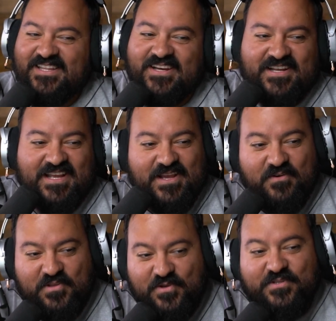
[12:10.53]
Look,
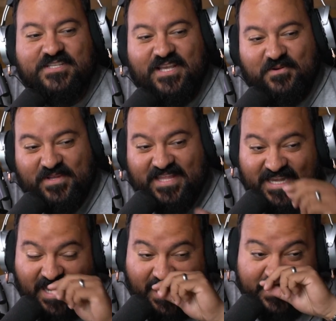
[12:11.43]
you said with a
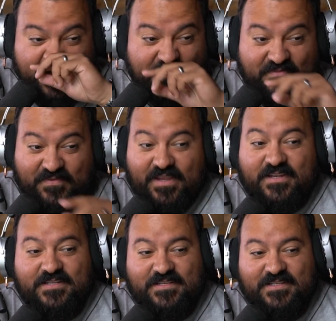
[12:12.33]
nine cubic
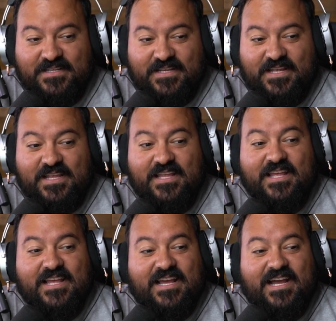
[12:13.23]
feet. No, I didn't say. Uh,
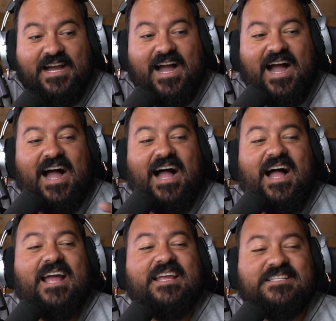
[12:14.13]
uh, uh, uh.
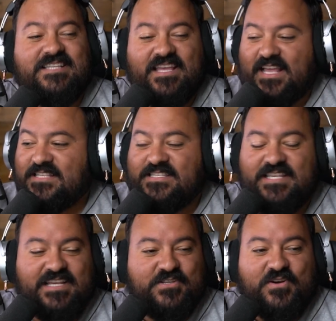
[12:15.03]
I said. I said
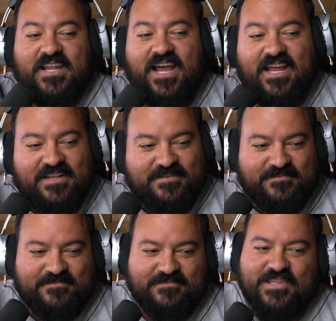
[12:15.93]
with that
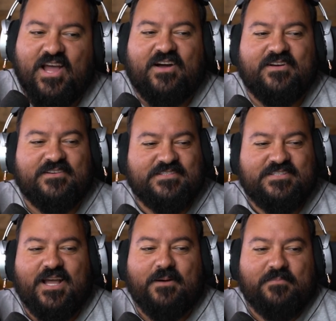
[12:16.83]
cylinder. No,
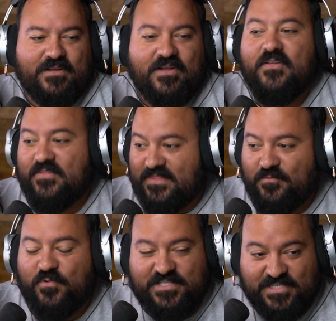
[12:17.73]
with stop. that
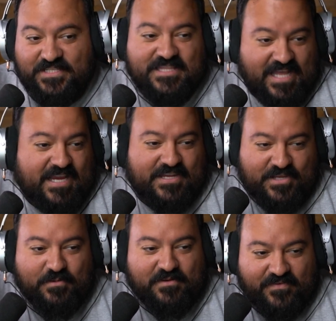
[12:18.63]
cylinder, which is nine
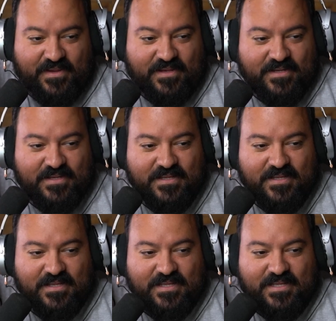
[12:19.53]
cubic feet. All right,
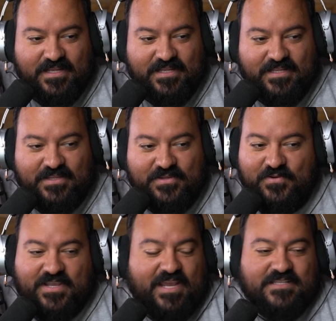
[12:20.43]
whatever.
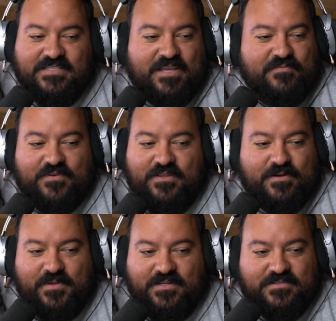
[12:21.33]
You can stay for
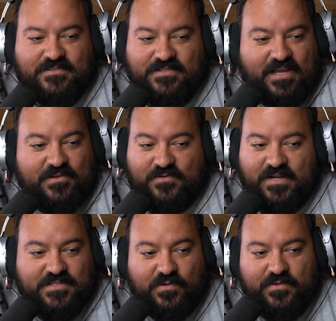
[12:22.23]
30 minutes. Yeah, I
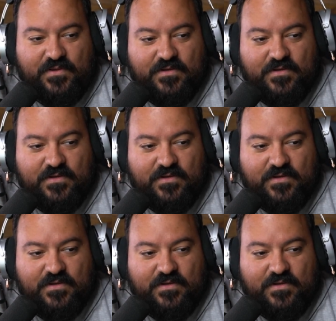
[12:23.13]
already told With you.